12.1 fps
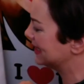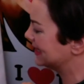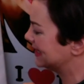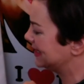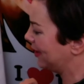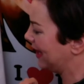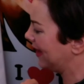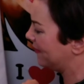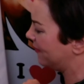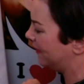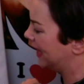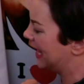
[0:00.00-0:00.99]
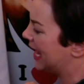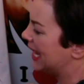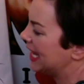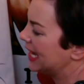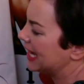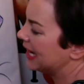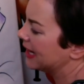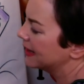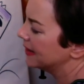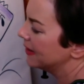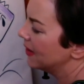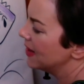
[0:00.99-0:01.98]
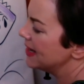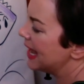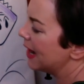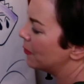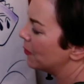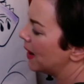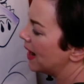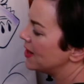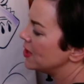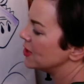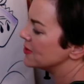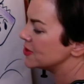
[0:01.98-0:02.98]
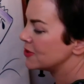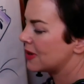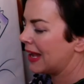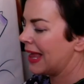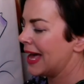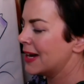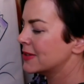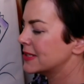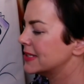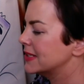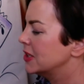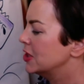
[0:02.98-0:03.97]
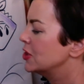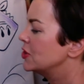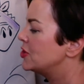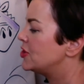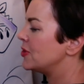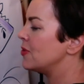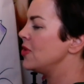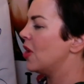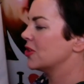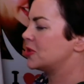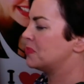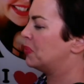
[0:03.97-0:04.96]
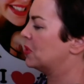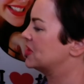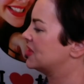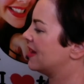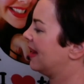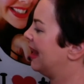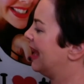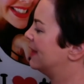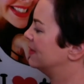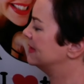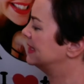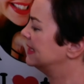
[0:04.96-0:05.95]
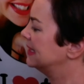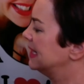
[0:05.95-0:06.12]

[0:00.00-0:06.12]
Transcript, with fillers: sonic flying. Now, when you do clouds, do not put clouds